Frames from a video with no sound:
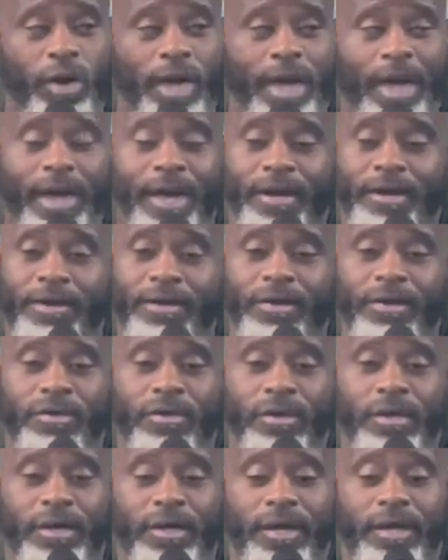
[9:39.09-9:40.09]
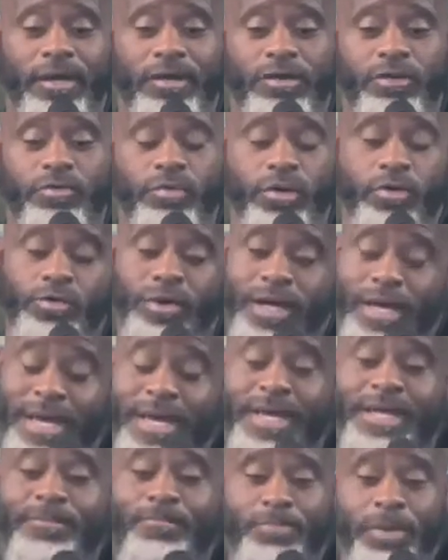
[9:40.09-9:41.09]
And you
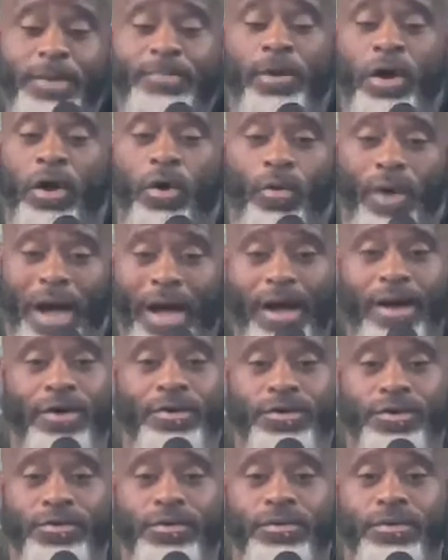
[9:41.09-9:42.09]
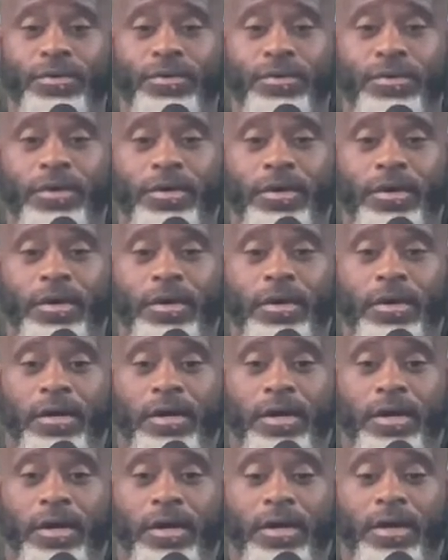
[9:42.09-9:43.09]
need people around you
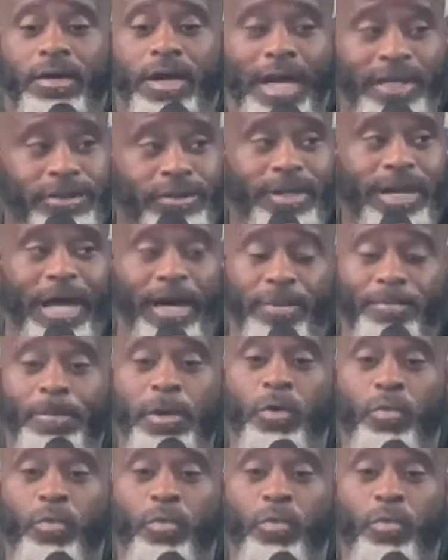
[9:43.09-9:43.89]
that'll be